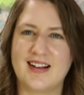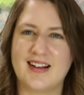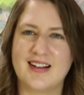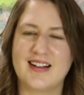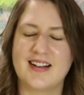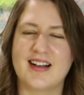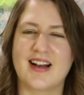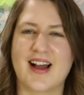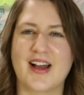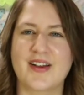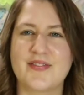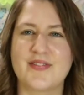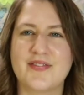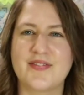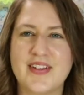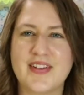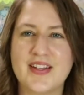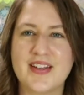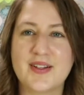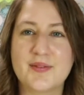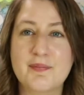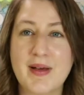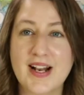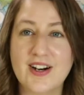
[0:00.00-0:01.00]
I
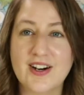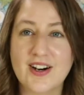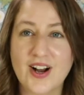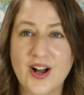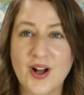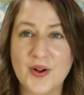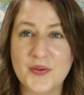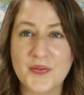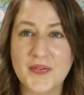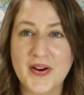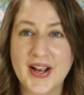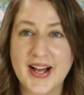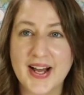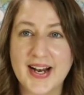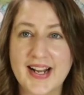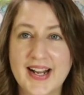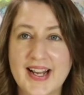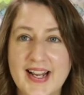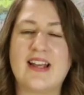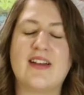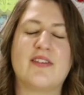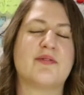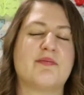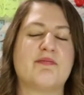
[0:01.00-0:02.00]
feel better
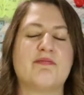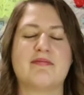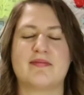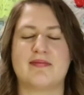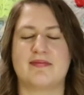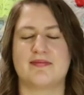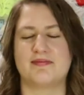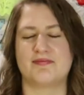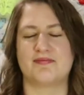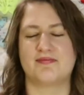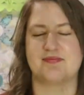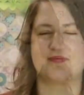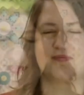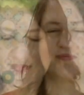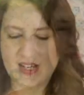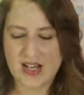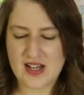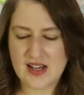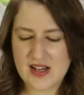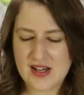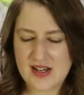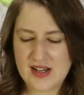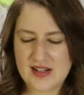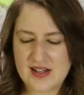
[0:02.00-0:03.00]
already.
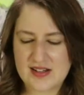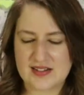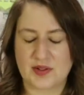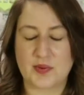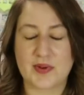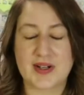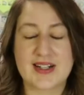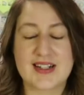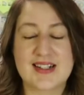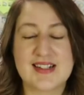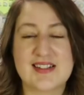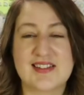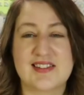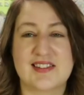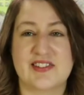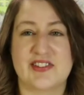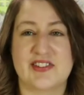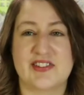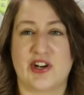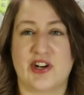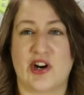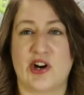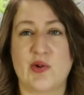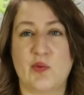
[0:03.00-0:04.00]
So we're going to
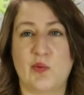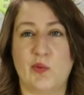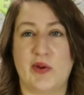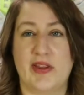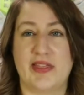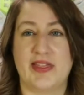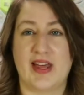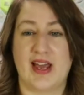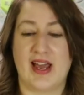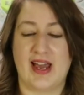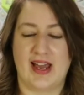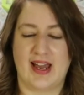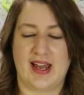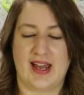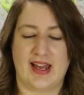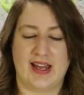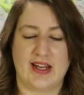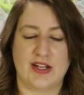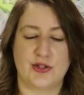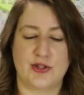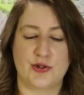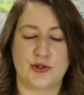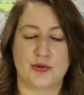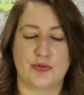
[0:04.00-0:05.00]
start with
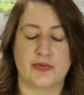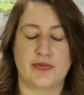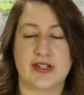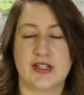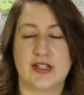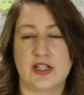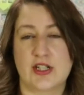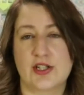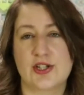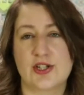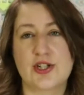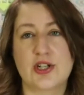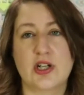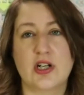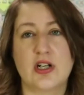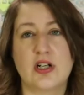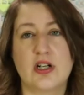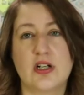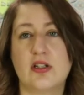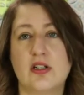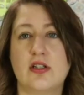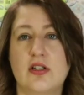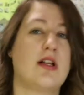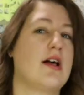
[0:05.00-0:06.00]
a
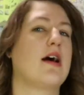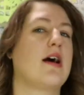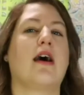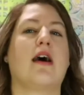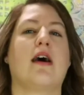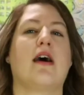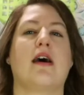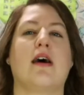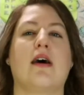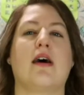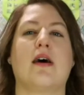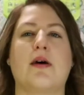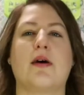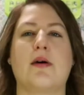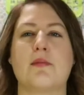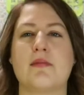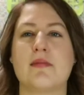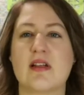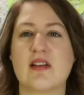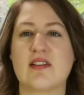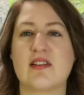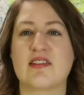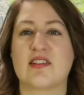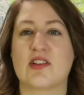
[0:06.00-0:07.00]
traditional
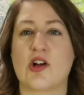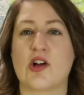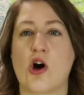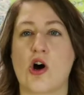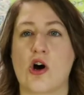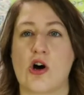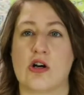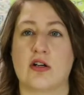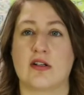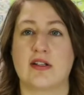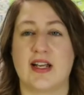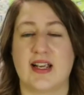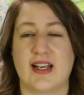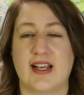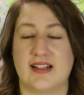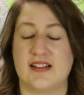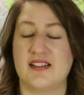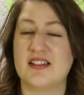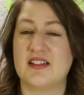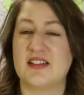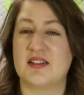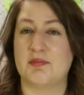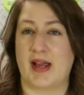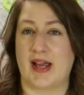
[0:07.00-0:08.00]
song in
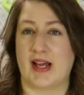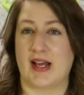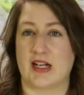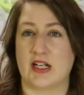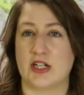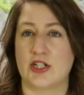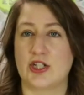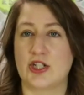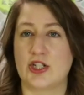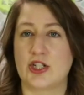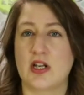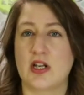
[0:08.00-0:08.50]
Spanish,